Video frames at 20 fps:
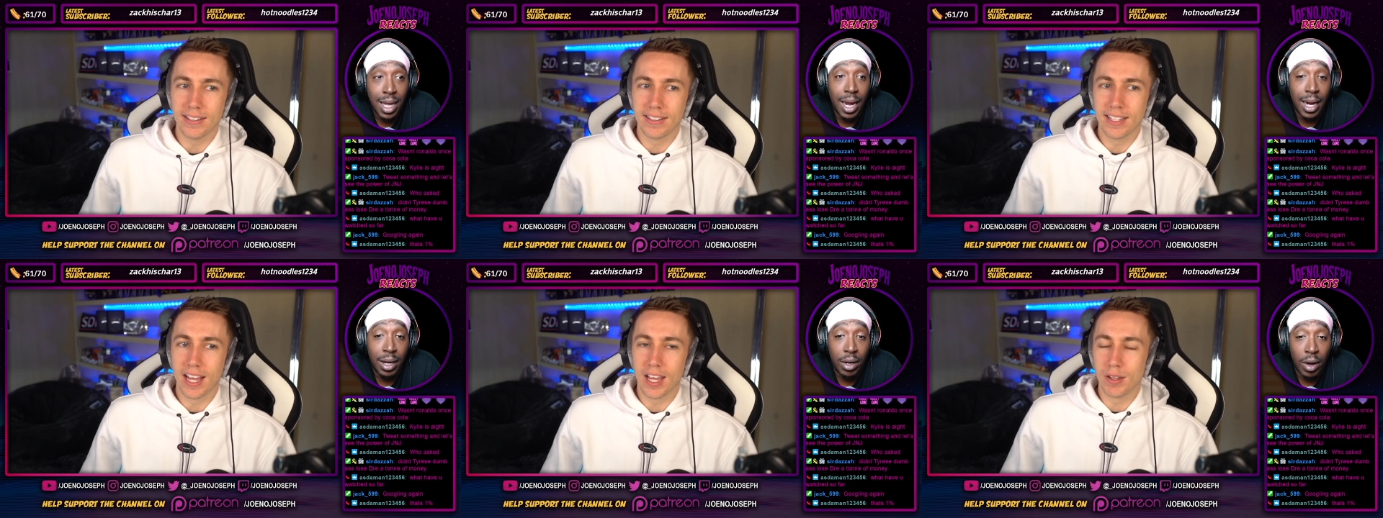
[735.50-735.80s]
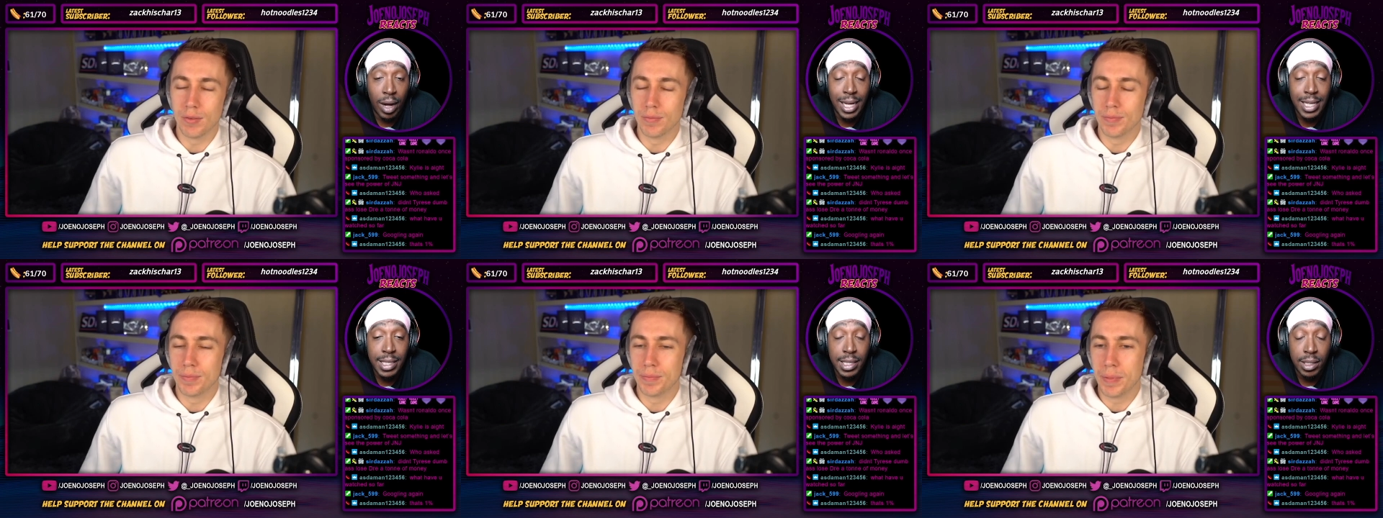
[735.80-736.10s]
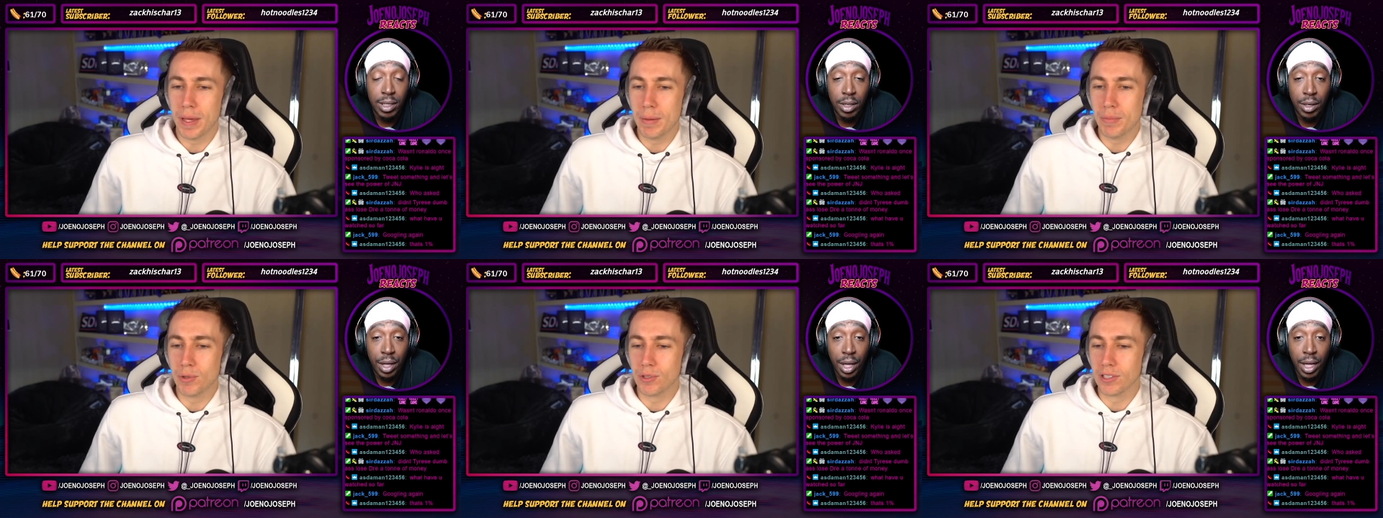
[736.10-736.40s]
Speaker 1: kind of crazy,
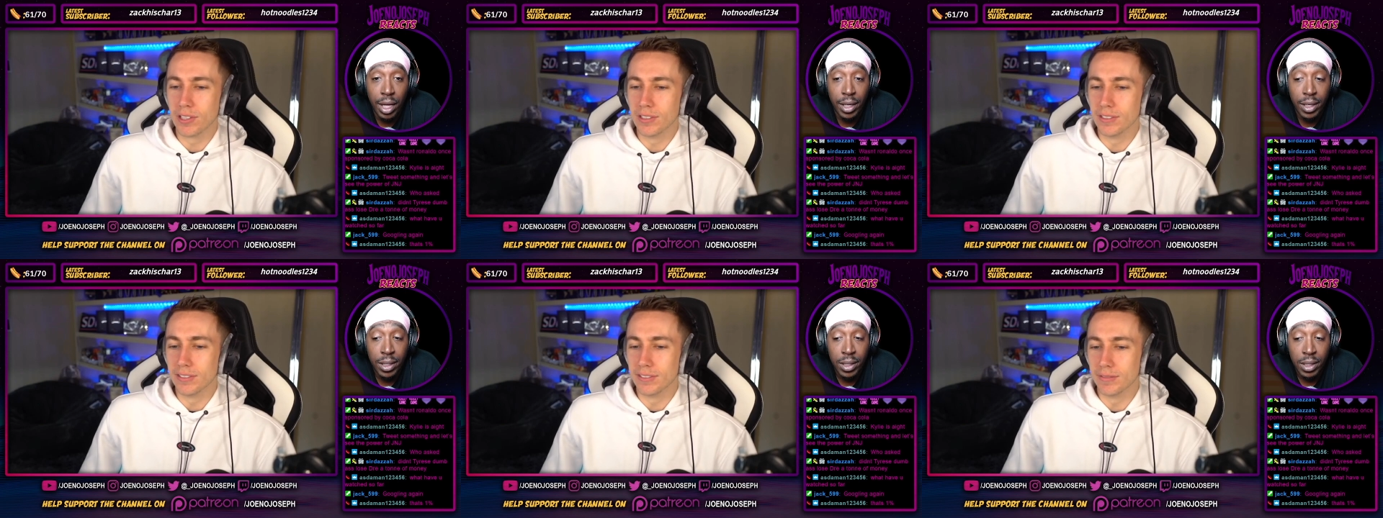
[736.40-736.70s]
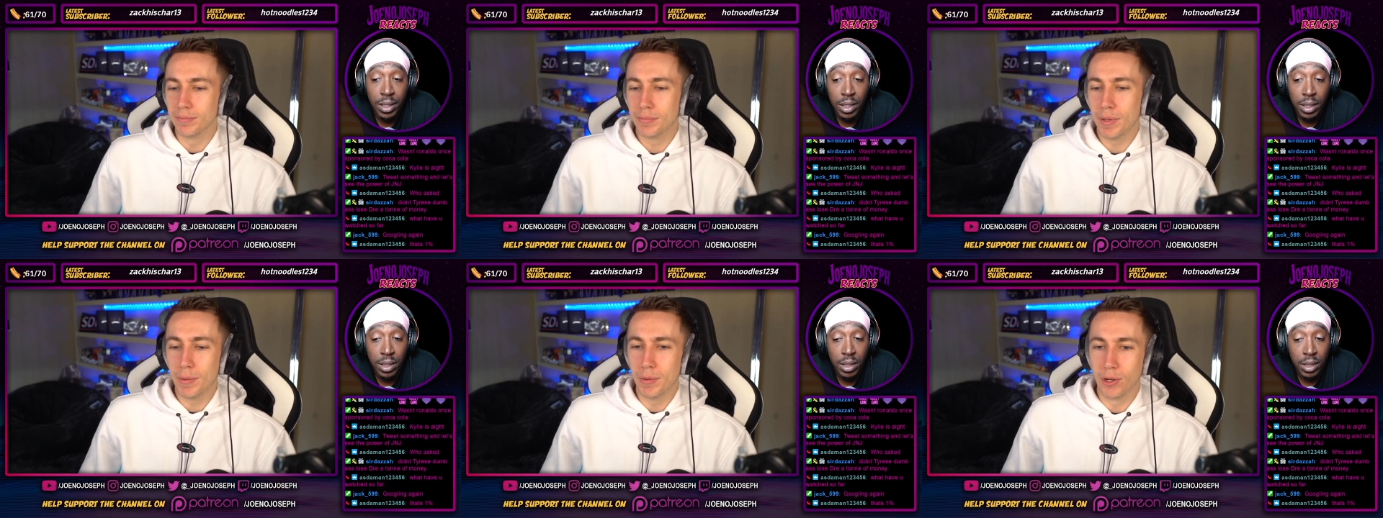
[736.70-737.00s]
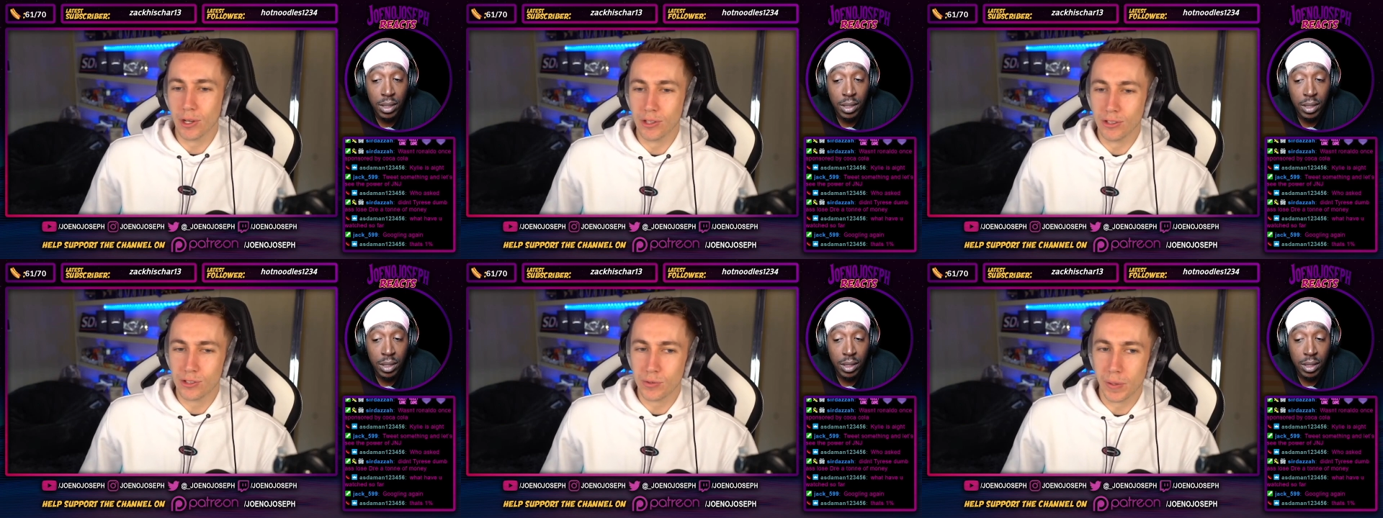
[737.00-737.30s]
low key.
Speaker 2: People
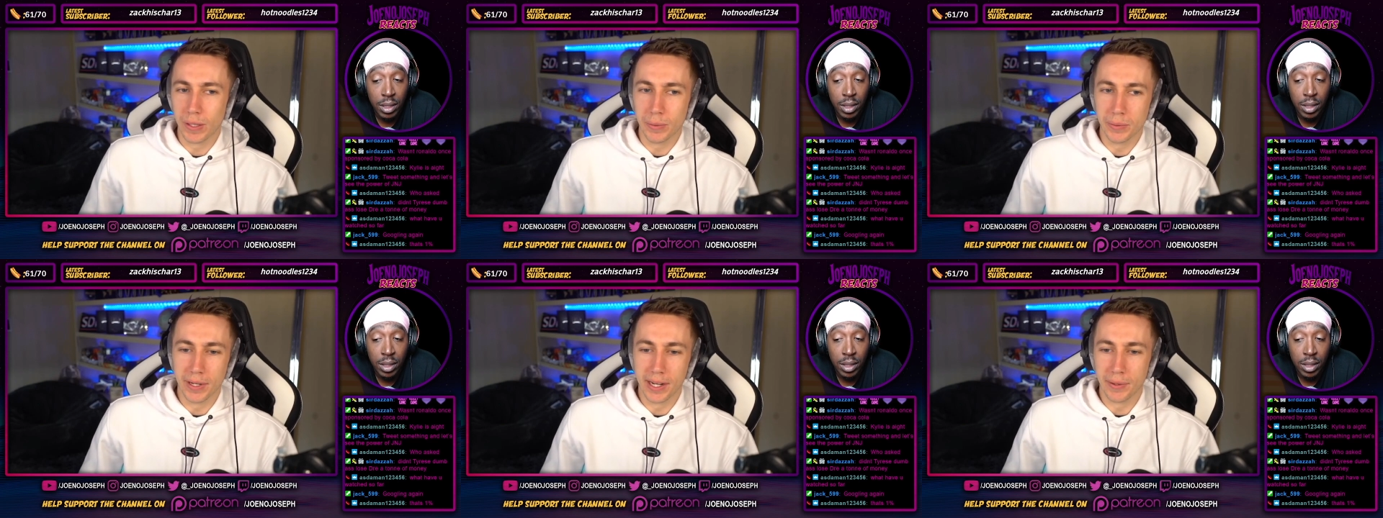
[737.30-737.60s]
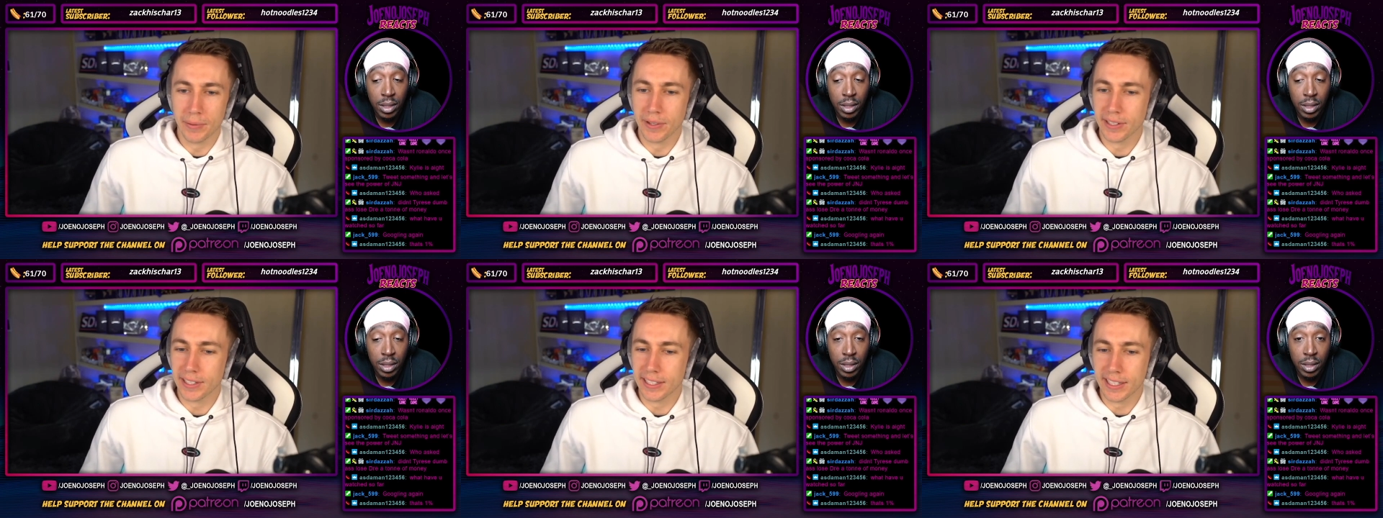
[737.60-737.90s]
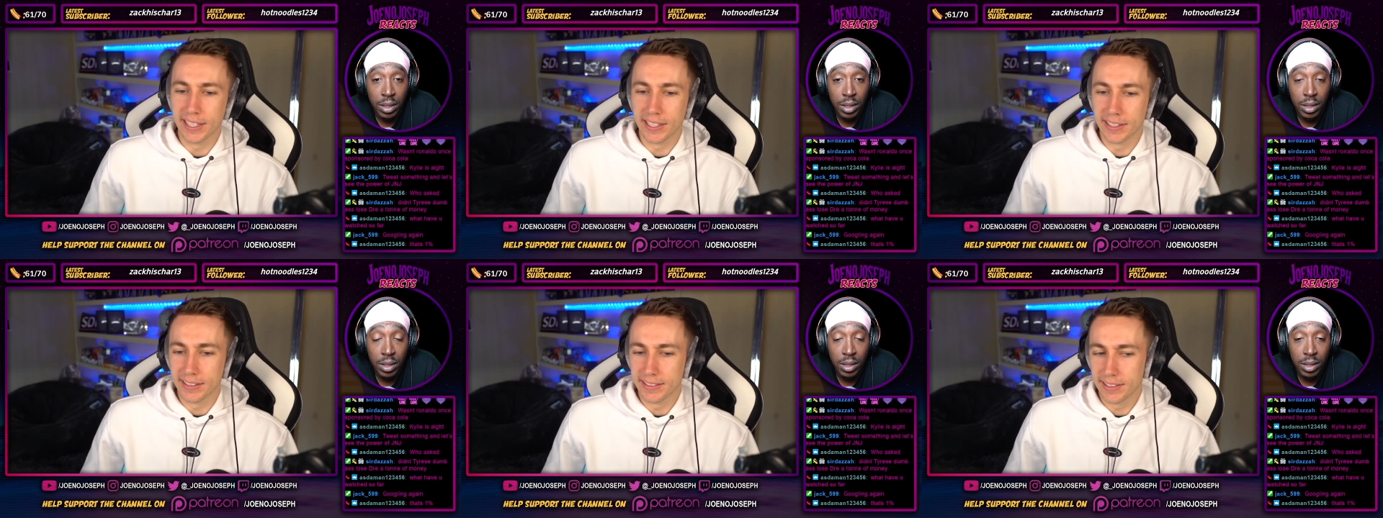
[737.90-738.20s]
can tweet what they want in
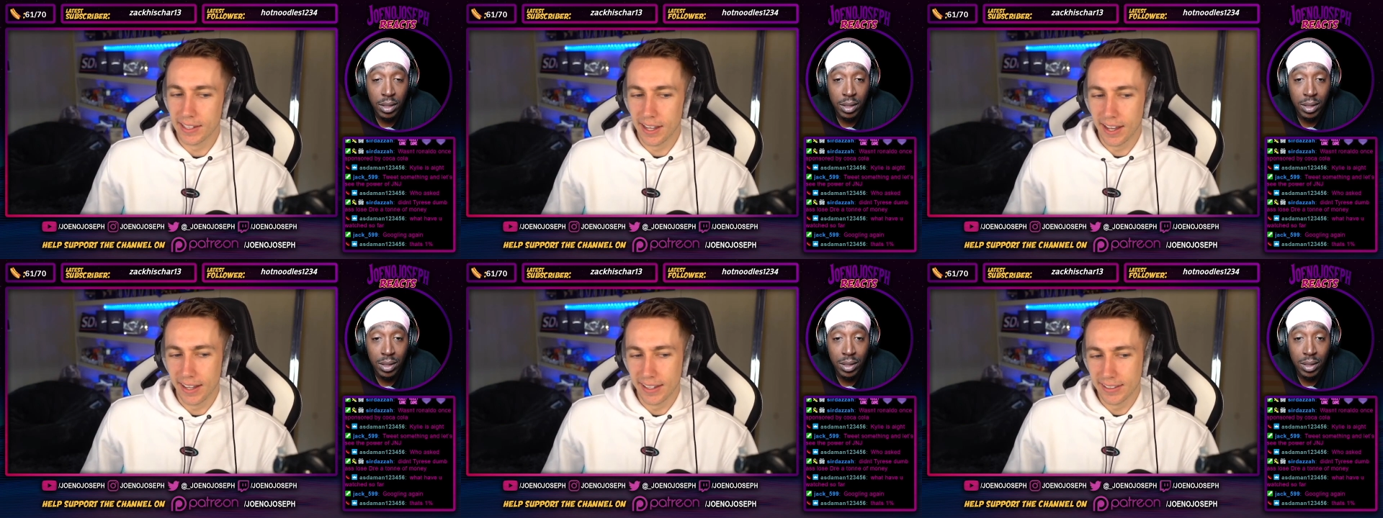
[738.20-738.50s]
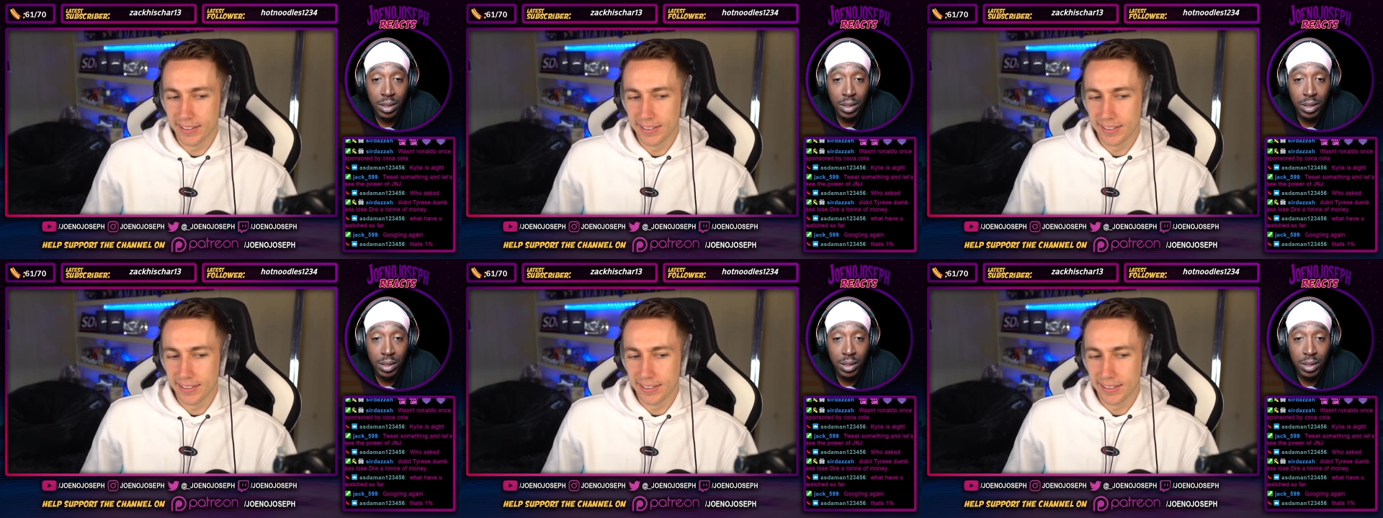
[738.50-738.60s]
it. Like, uh,